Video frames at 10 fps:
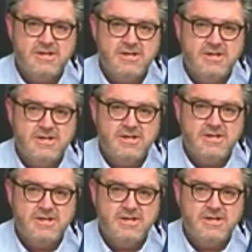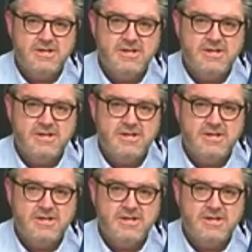
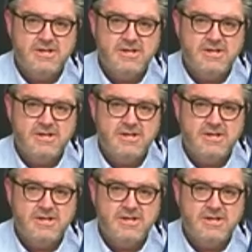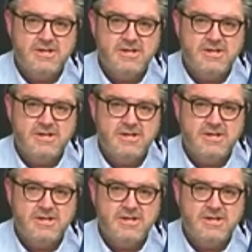
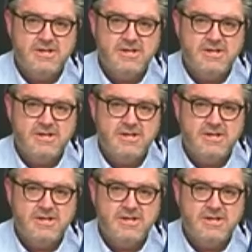Nobody speaks.